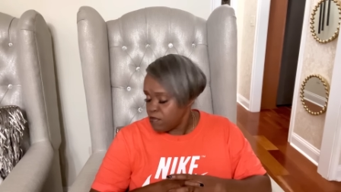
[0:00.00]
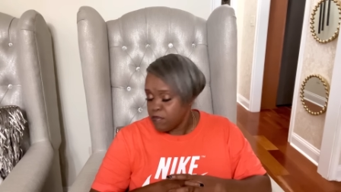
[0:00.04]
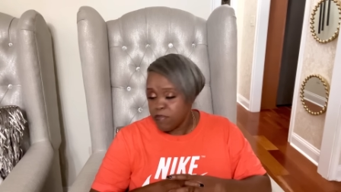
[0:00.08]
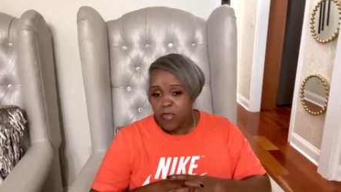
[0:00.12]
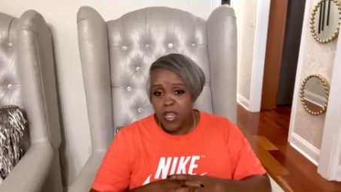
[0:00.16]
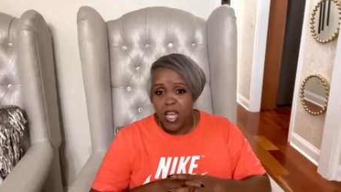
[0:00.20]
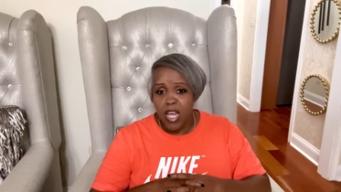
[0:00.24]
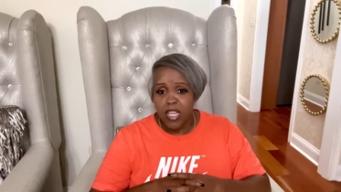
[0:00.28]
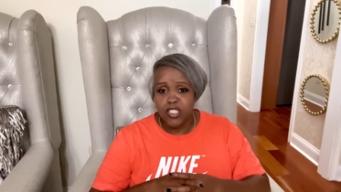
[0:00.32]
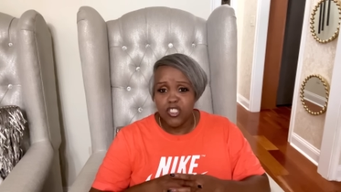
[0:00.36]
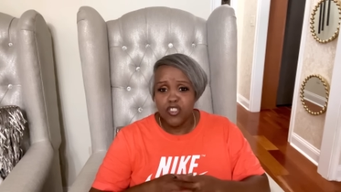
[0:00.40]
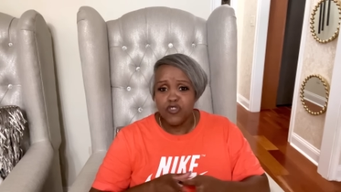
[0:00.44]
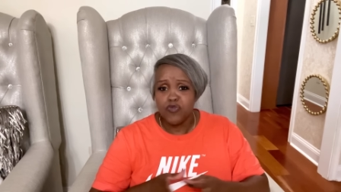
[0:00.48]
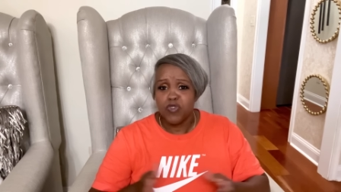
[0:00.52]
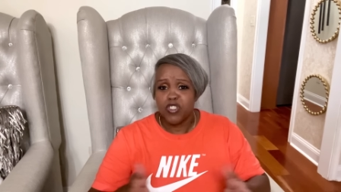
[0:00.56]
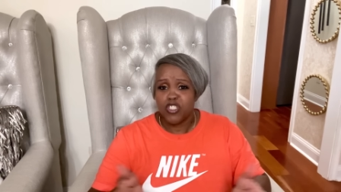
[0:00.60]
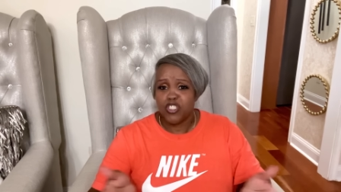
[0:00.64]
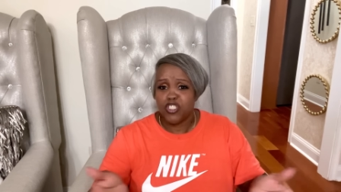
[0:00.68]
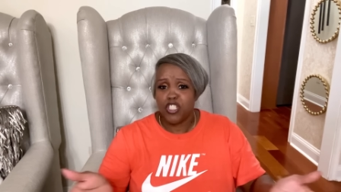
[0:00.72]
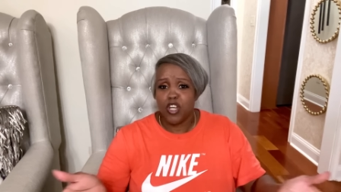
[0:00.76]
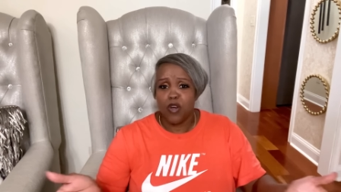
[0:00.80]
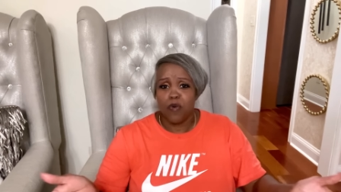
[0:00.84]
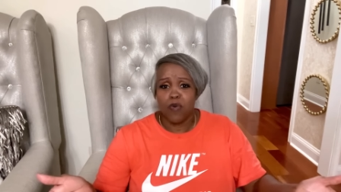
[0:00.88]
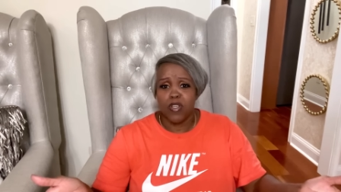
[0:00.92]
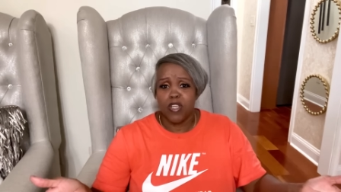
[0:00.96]
yeah, I just want to
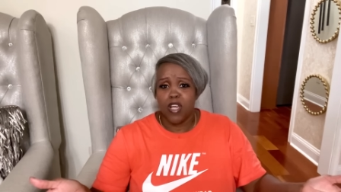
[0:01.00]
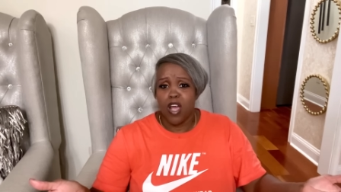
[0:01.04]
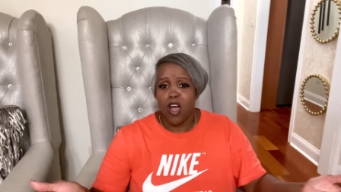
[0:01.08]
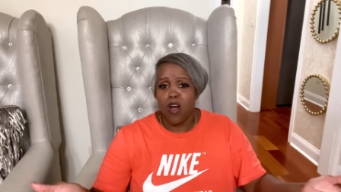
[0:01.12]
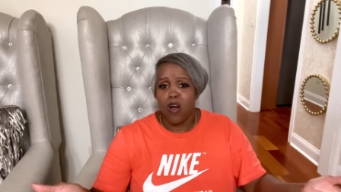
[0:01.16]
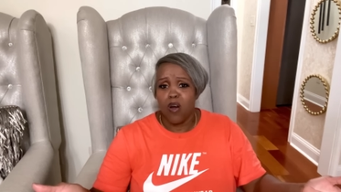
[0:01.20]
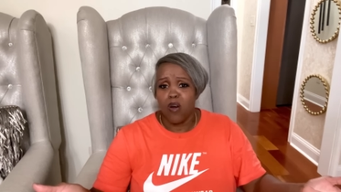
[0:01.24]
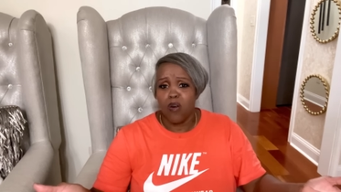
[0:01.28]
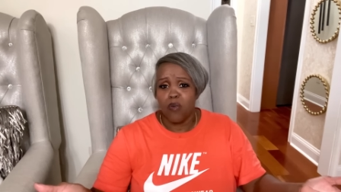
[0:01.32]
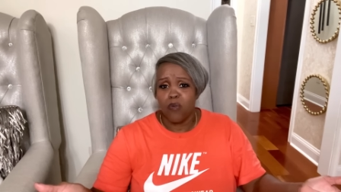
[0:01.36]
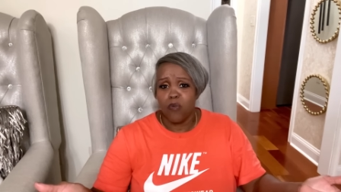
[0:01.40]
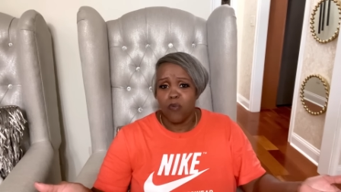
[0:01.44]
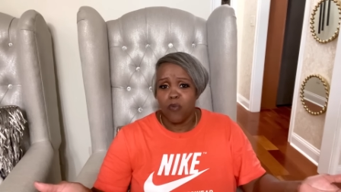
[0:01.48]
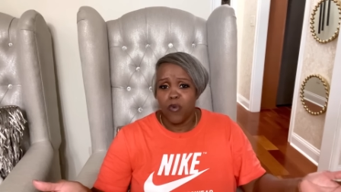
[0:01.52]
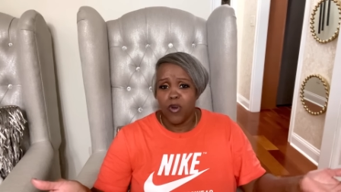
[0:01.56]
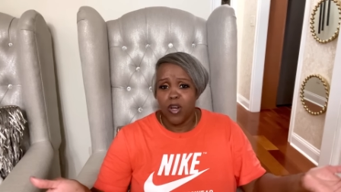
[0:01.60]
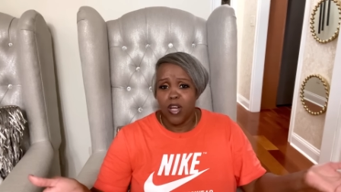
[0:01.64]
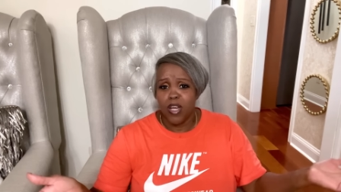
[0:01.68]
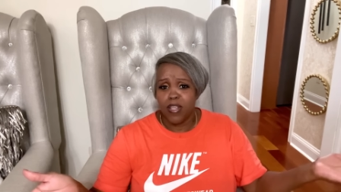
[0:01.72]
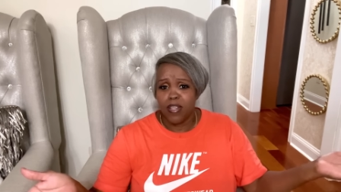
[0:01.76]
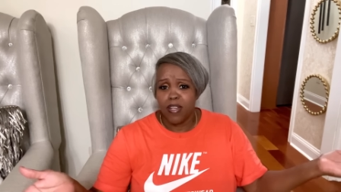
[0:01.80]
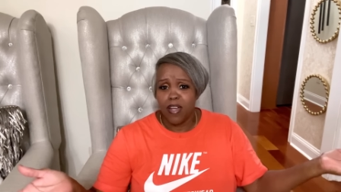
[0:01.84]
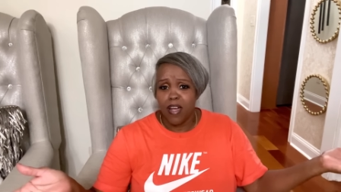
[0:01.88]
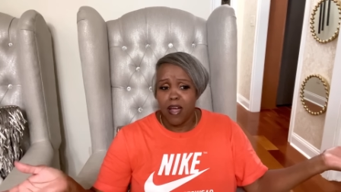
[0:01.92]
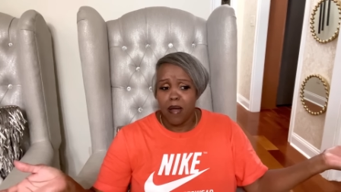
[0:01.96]
share with y'all
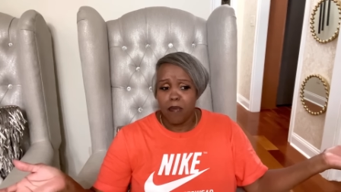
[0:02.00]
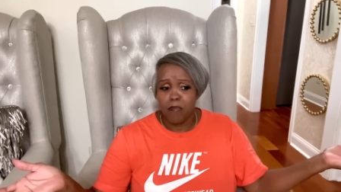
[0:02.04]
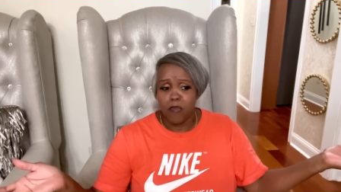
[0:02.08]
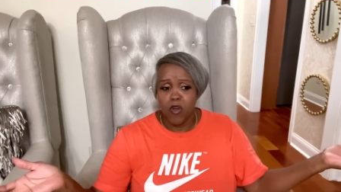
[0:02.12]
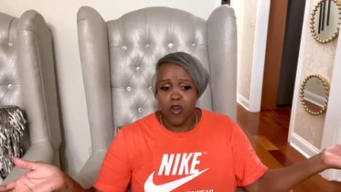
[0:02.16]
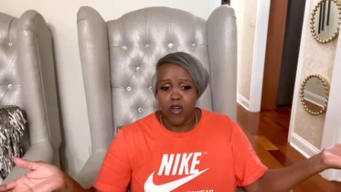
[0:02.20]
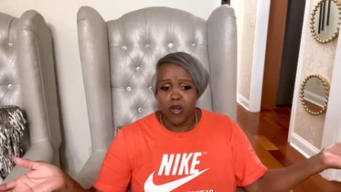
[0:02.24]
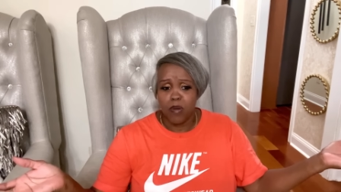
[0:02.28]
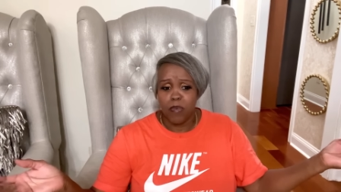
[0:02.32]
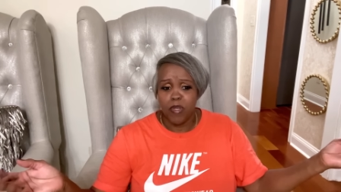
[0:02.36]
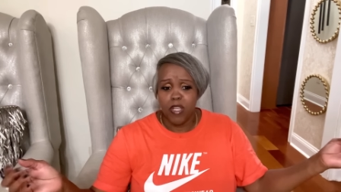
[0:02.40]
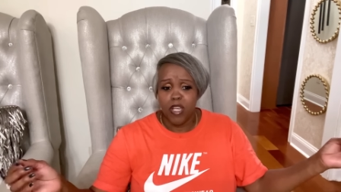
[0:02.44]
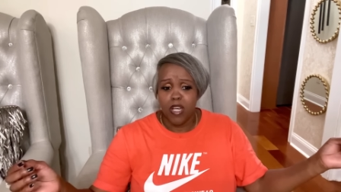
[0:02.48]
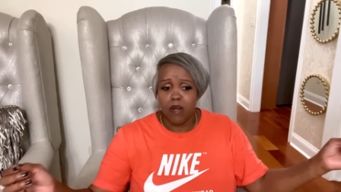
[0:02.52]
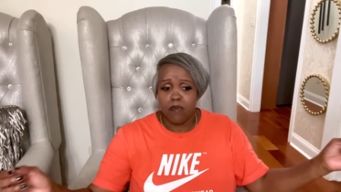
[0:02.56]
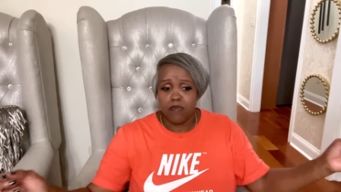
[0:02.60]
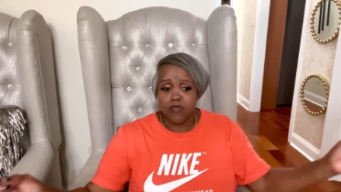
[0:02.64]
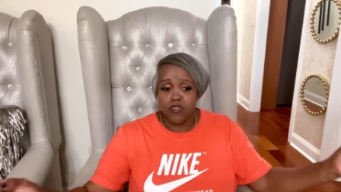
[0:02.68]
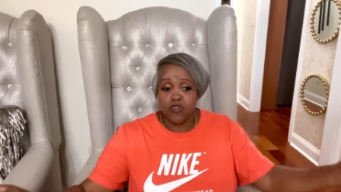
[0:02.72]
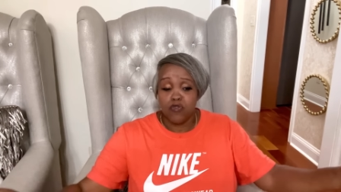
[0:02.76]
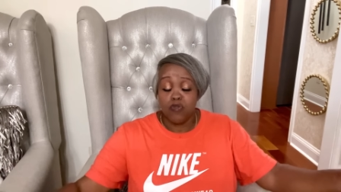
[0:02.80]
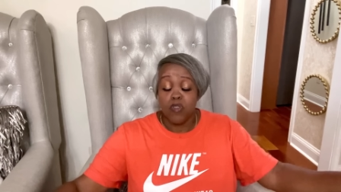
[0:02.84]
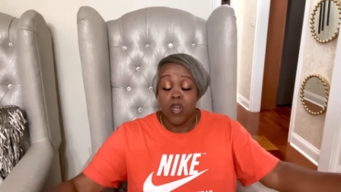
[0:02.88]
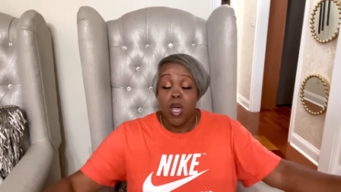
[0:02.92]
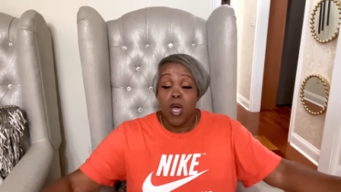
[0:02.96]
what I'm going to be up
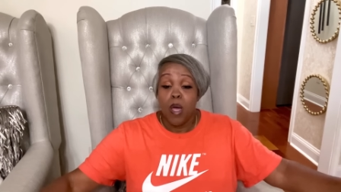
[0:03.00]
to.